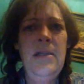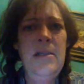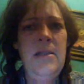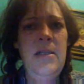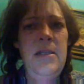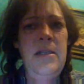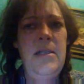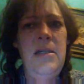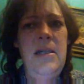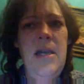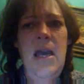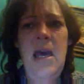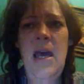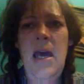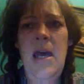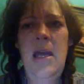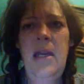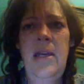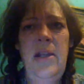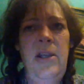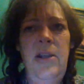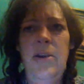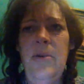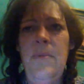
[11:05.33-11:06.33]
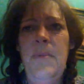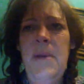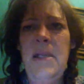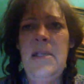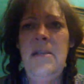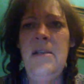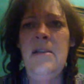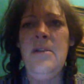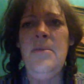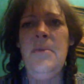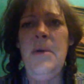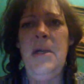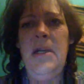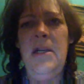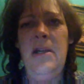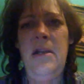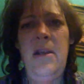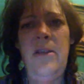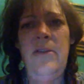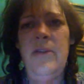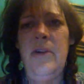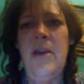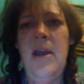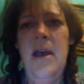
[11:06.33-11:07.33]
It's none of your business what
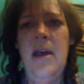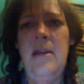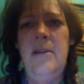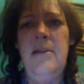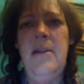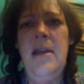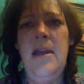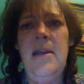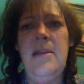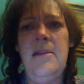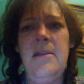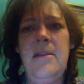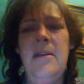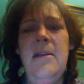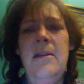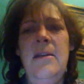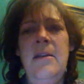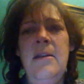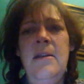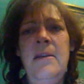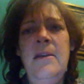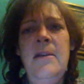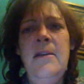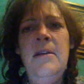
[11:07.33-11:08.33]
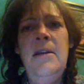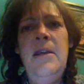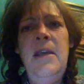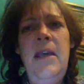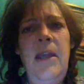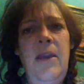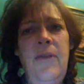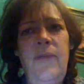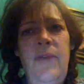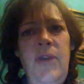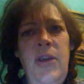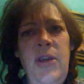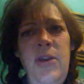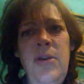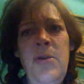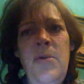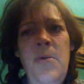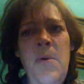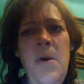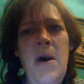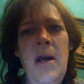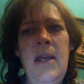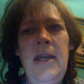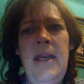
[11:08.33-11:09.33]
another god does. If you
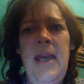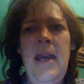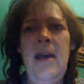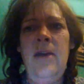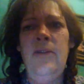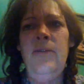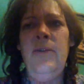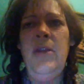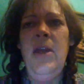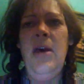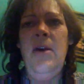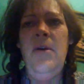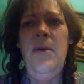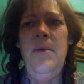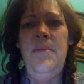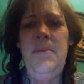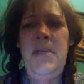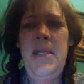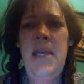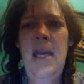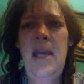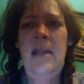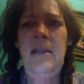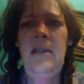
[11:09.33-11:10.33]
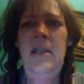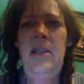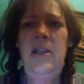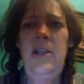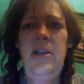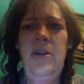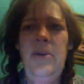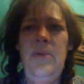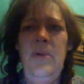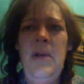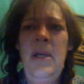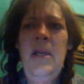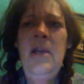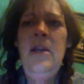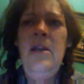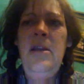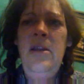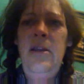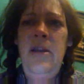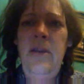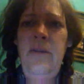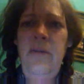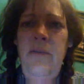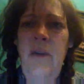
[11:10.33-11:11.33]
want out, though, I'm telling you,
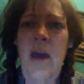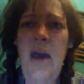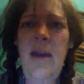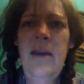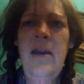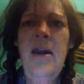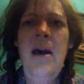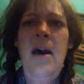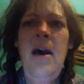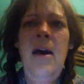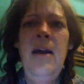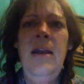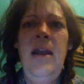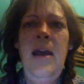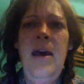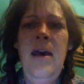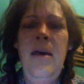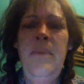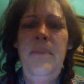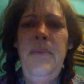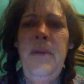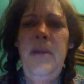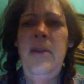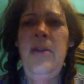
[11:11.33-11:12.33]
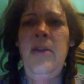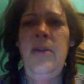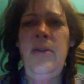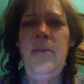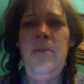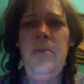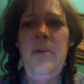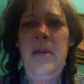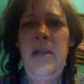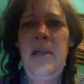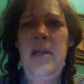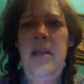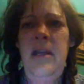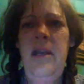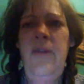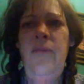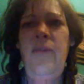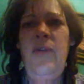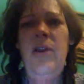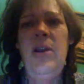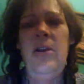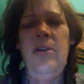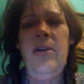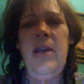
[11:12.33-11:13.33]
you've got caught up in the 3D
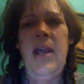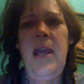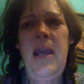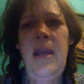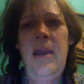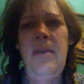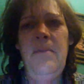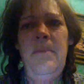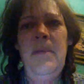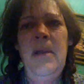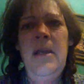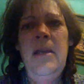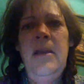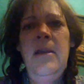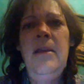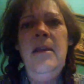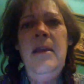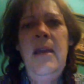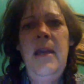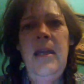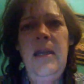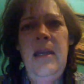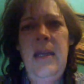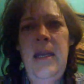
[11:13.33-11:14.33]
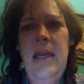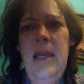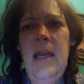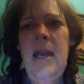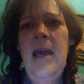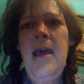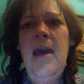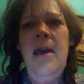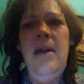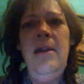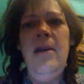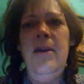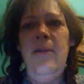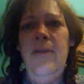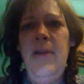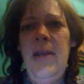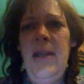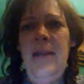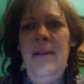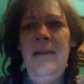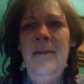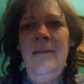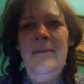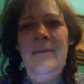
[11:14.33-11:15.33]
fear game, and to get out of
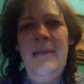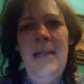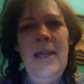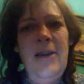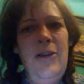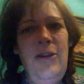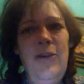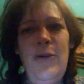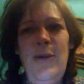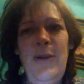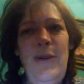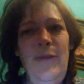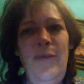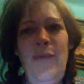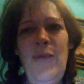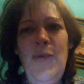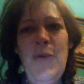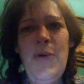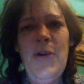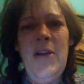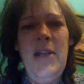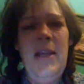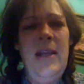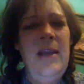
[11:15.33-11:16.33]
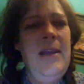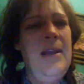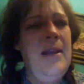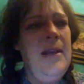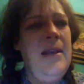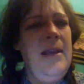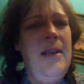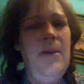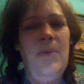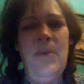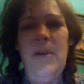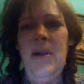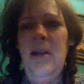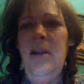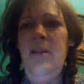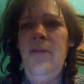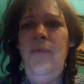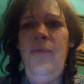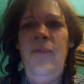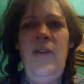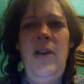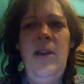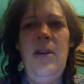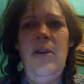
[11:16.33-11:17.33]
it, now you're in 4D, you got to get rid of
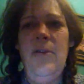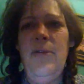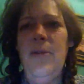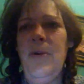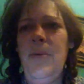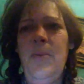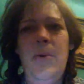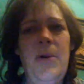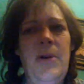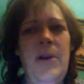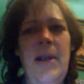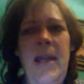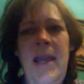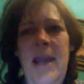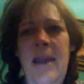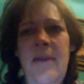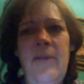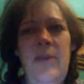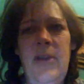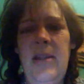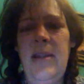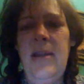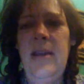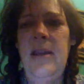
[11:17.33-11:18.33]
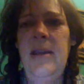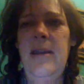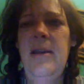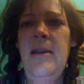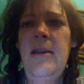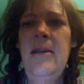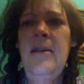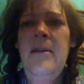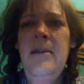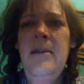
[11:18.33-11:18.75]
the fear, the worry, everything.